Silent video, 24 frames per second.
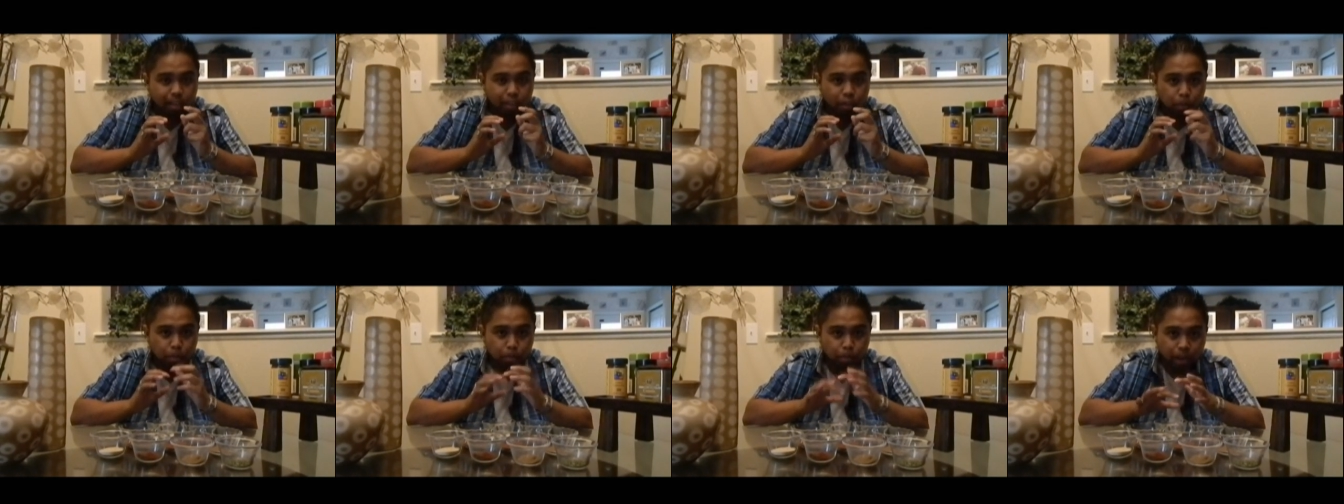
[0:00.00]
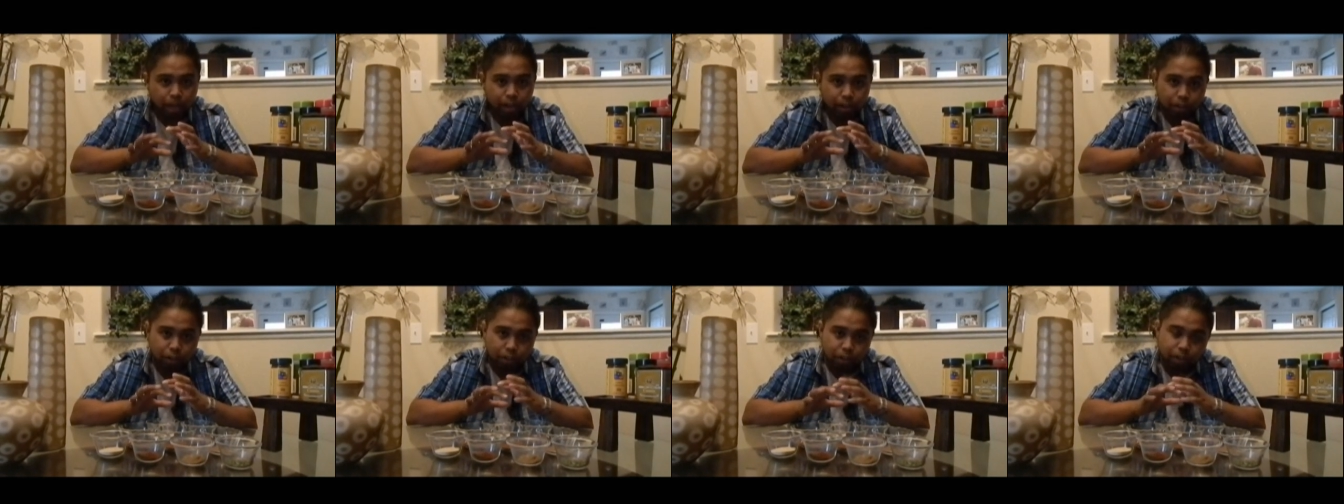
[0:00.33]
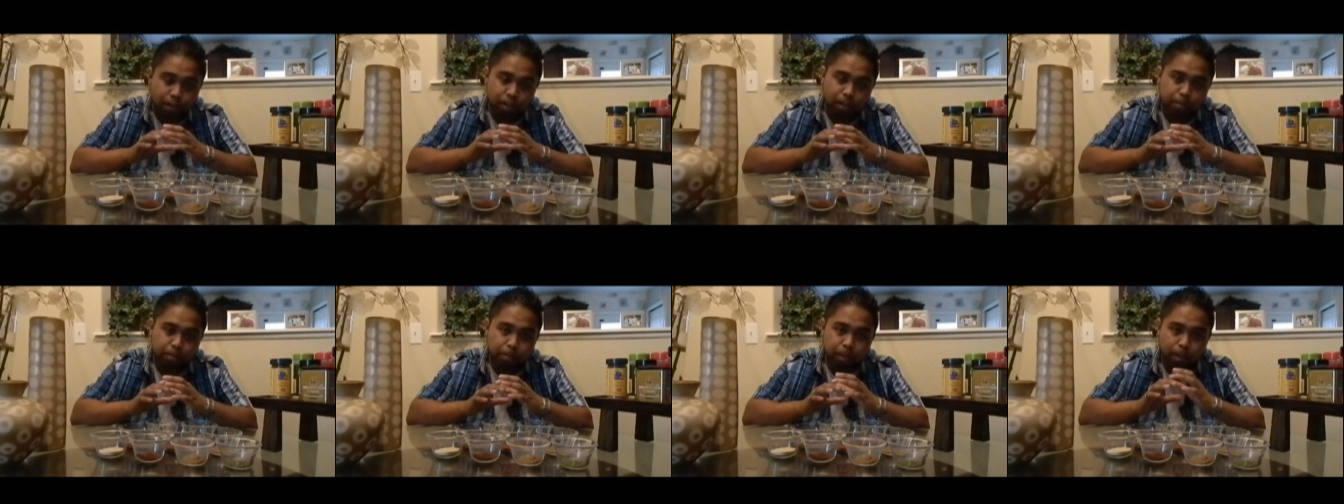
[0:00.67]
the better you're
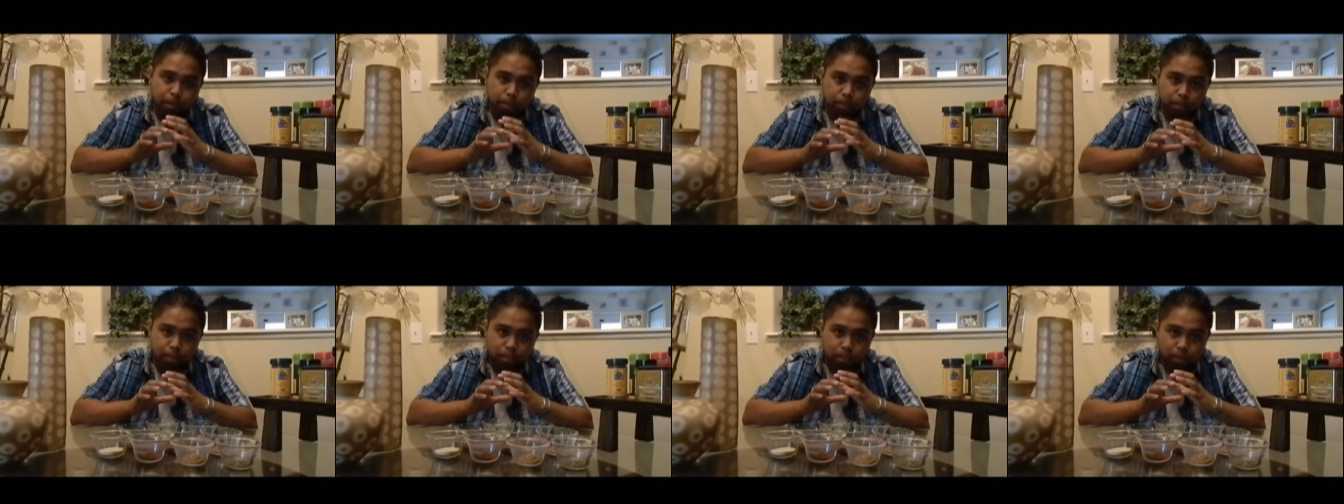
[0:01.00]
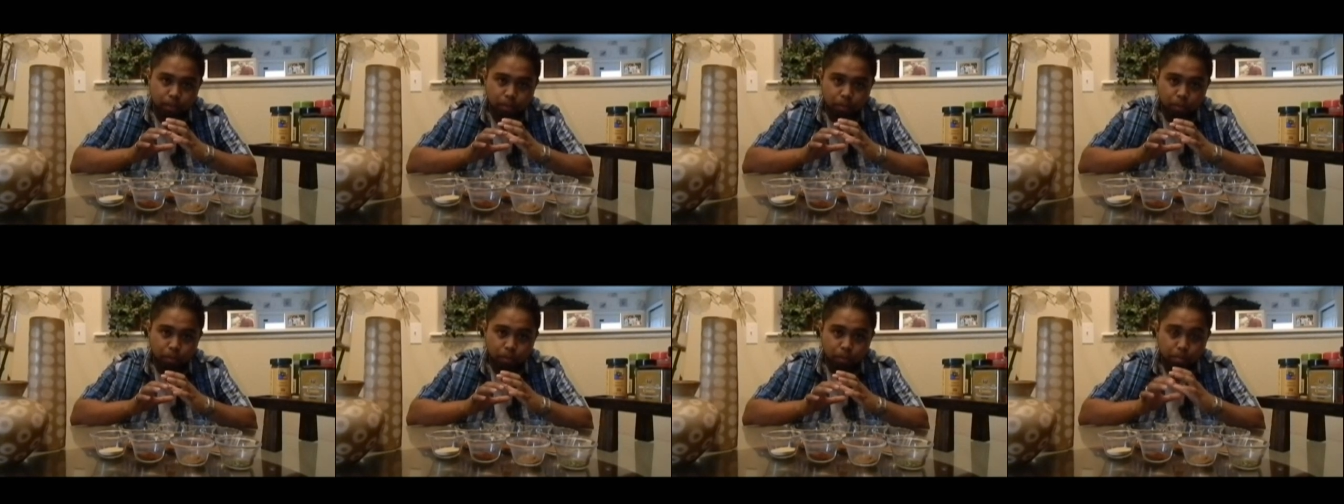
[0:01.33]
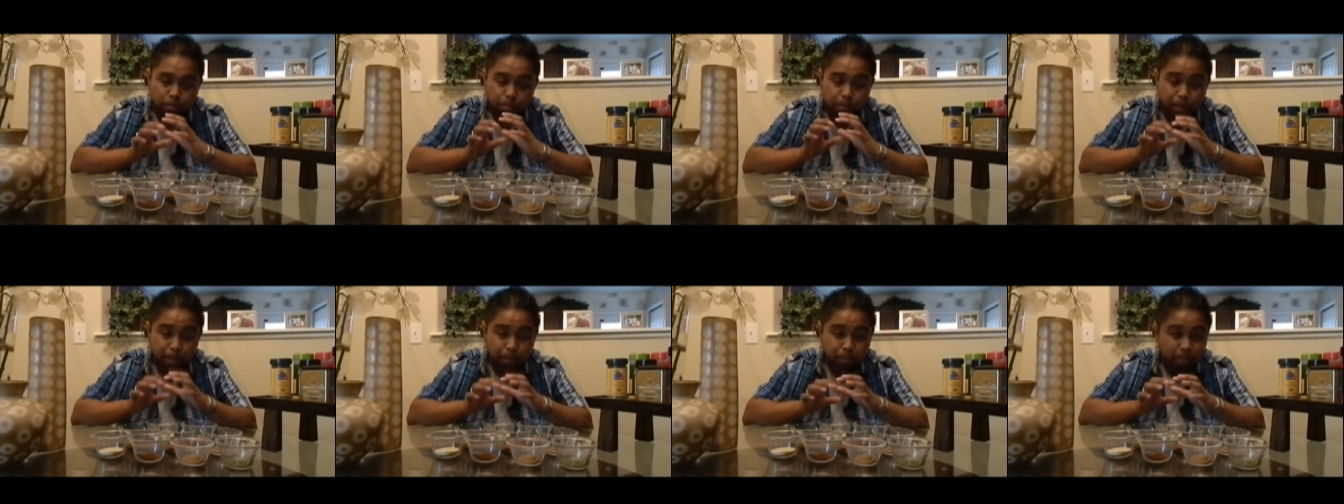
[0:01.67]
going to be able
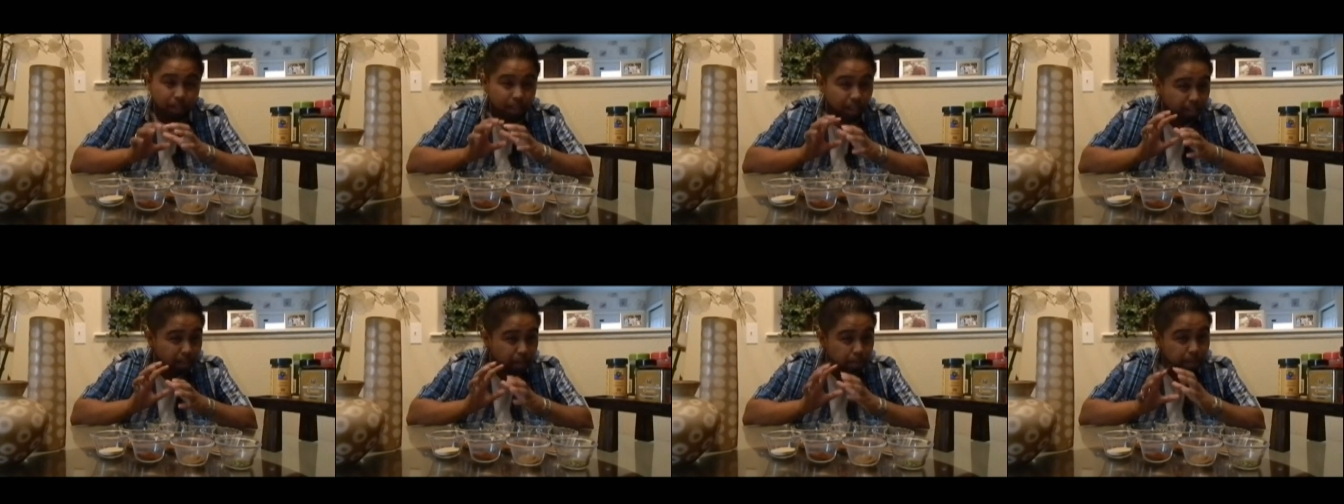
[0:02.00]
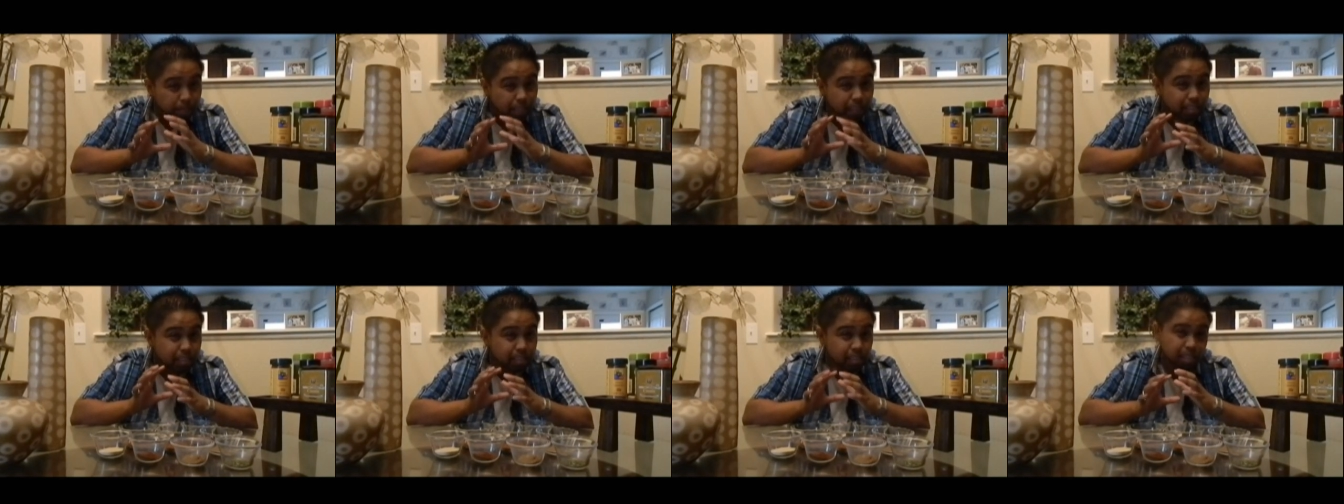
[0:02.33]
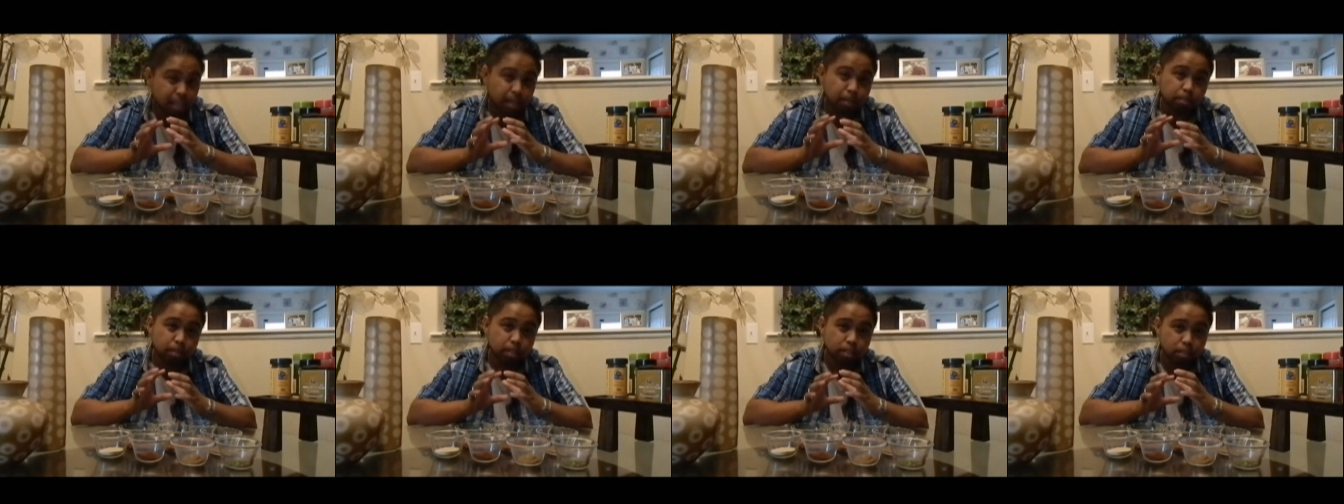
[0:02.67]
to kind of make the
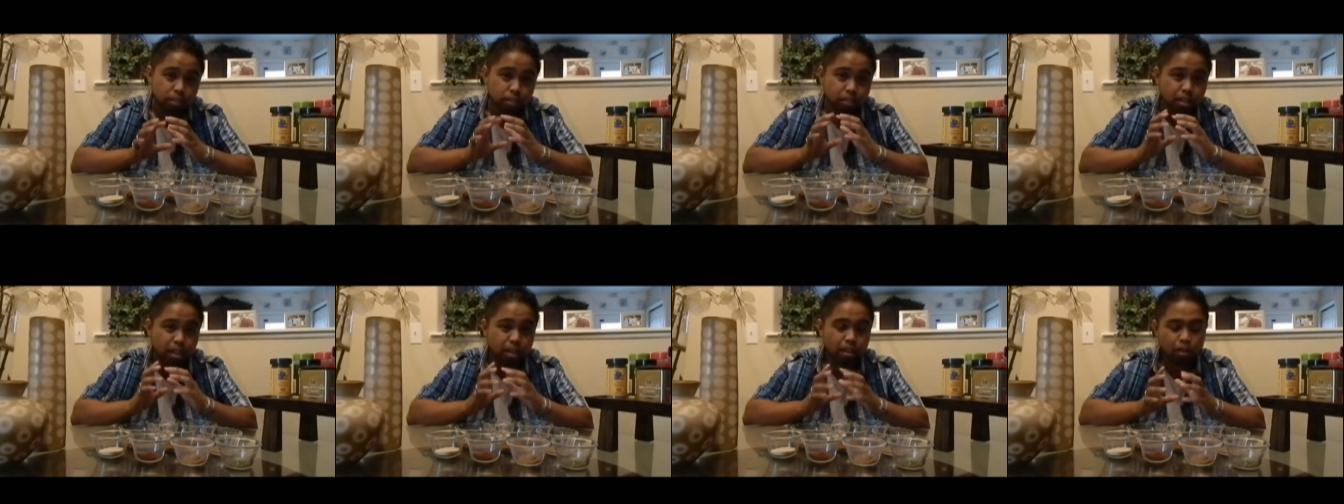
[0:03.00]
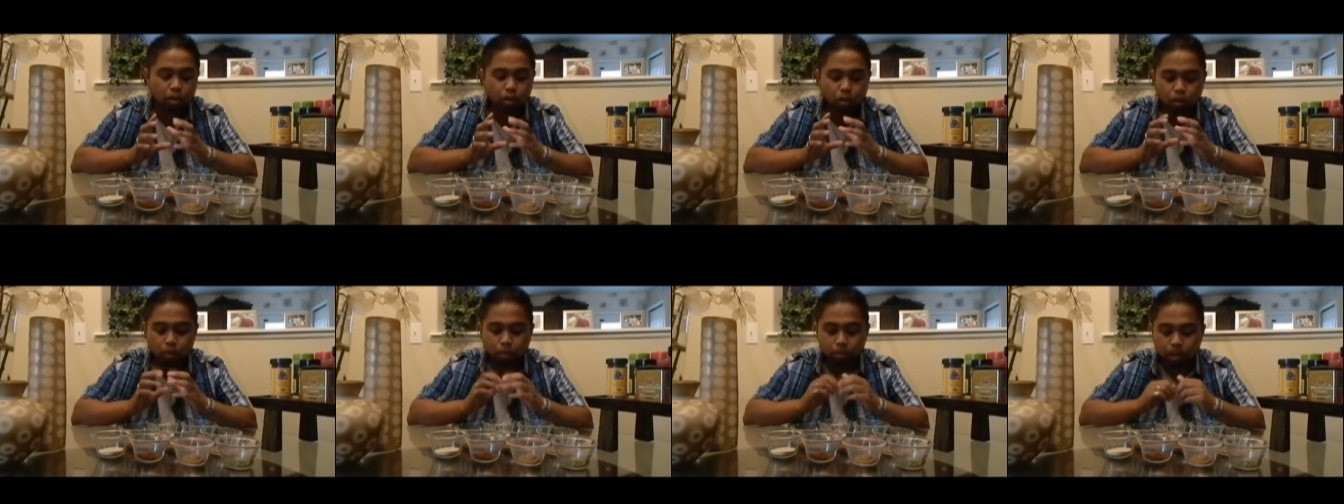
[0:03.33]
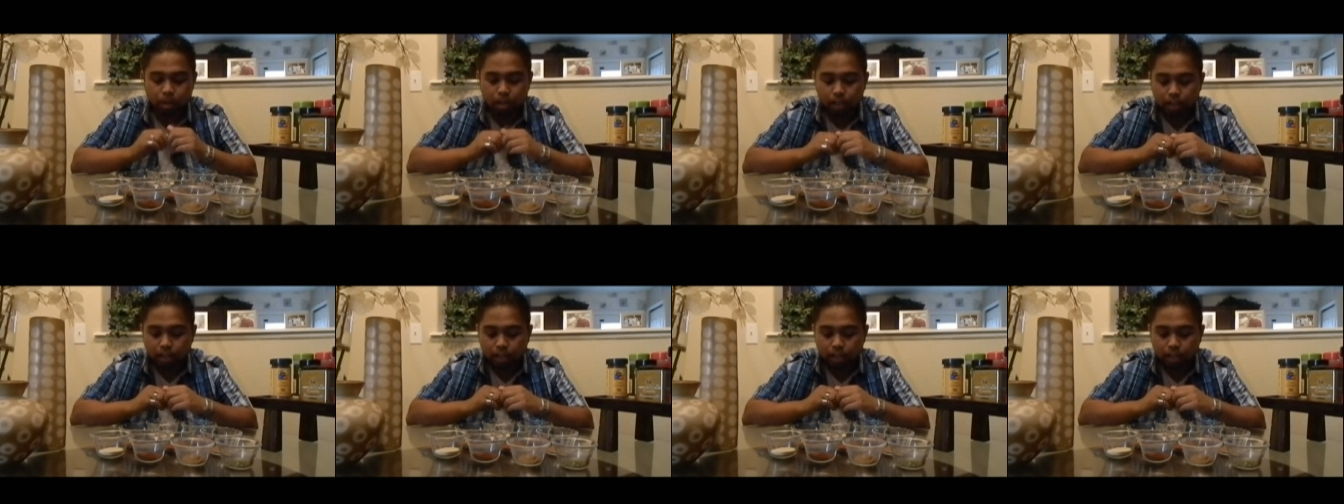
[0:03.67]
same dishes at home